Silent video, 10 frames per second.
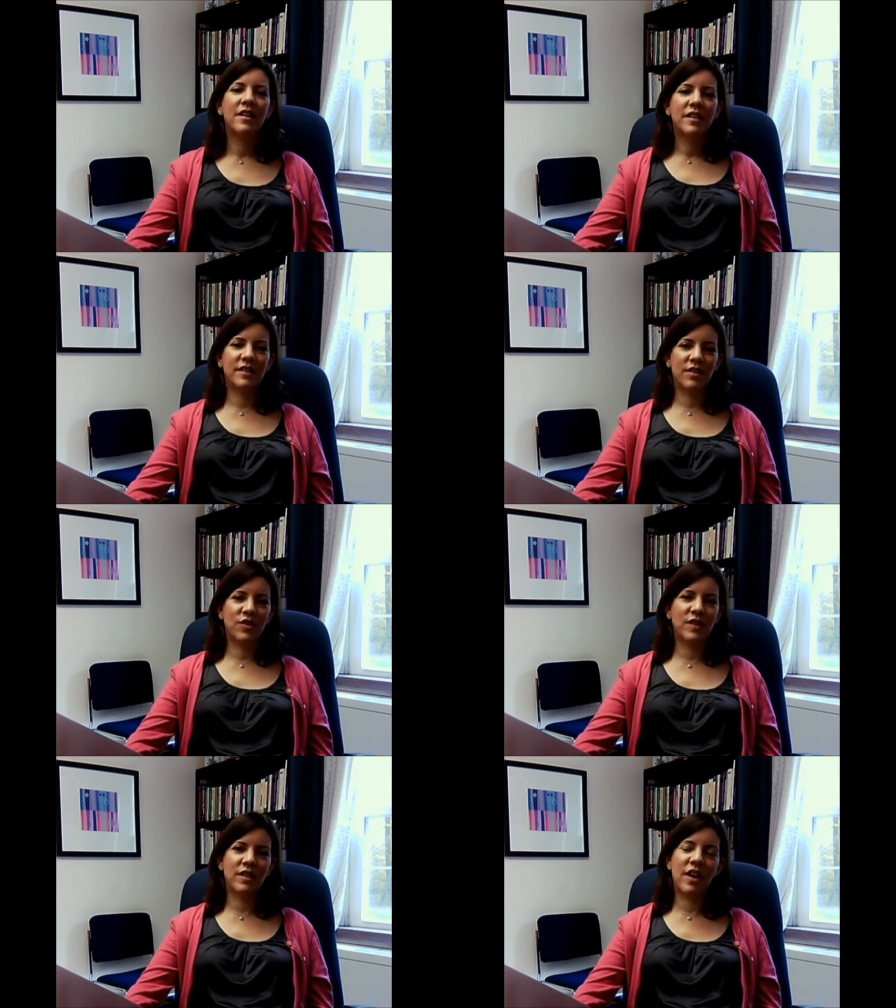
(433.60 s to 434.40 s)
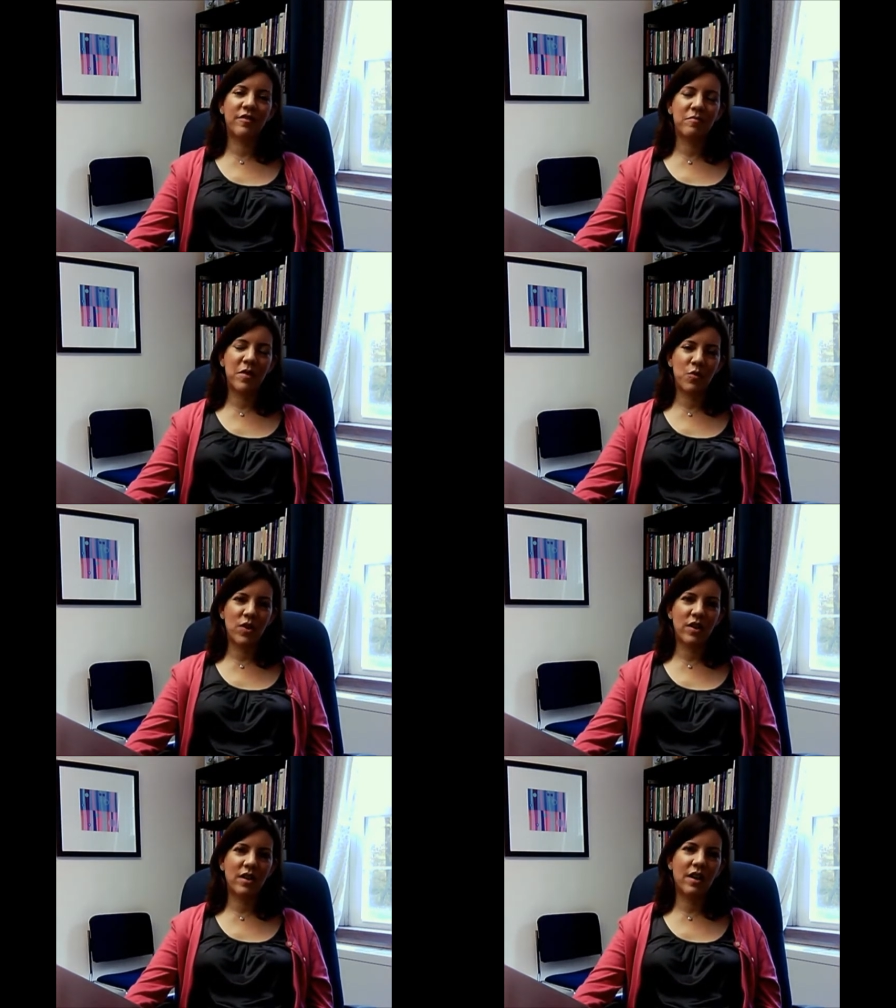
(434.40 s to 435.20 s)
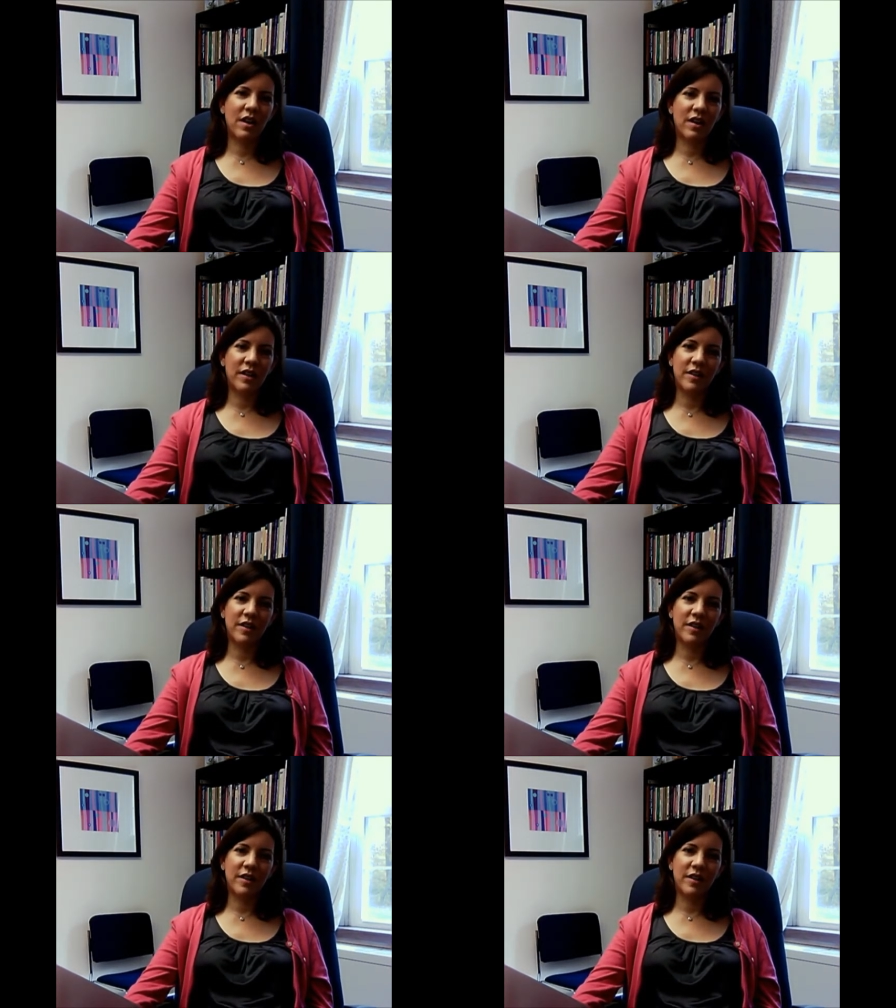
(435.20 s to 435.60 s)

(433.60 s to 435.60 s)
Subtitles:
such as a lot of my work on